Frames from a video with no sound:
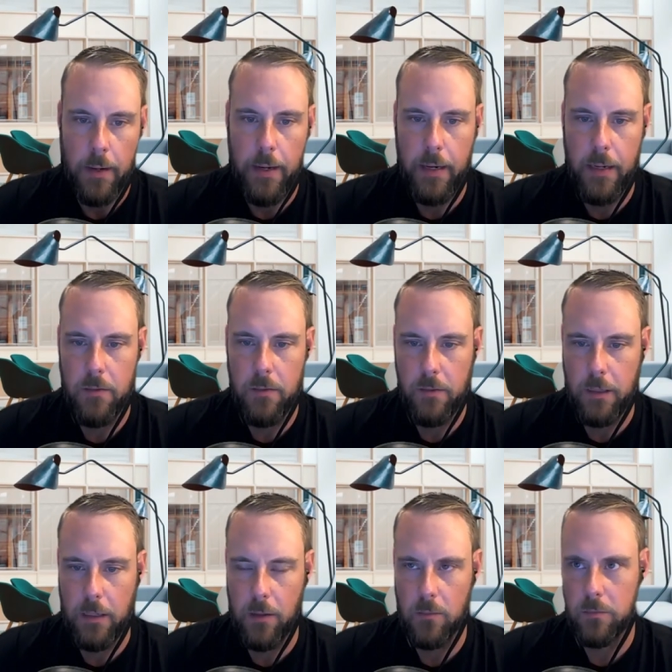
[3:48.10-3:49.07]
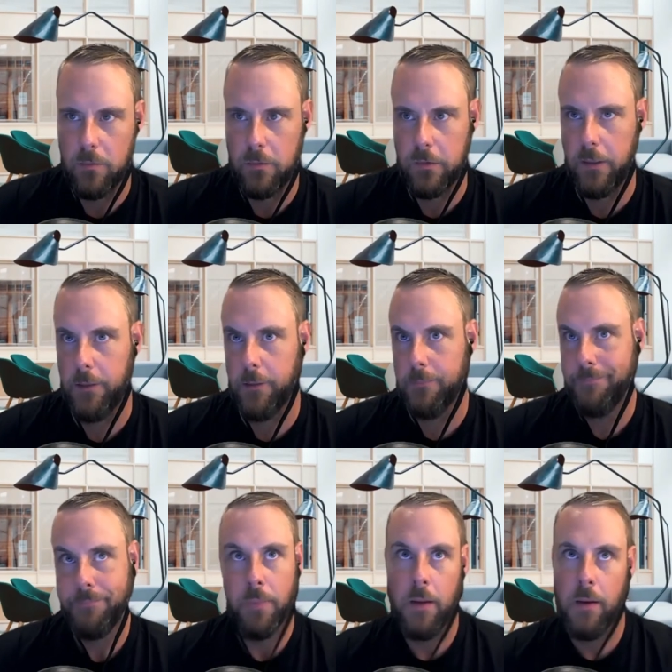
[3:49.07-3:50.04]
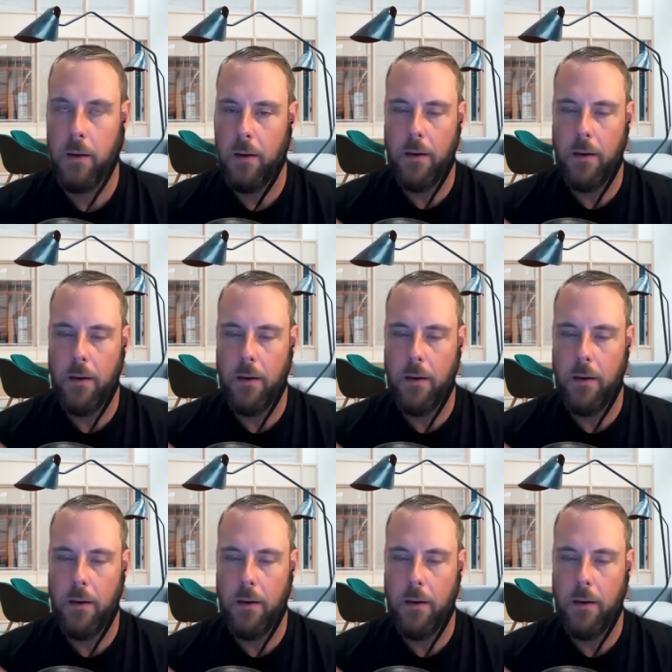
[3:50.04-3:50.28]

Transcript: and you know so it's a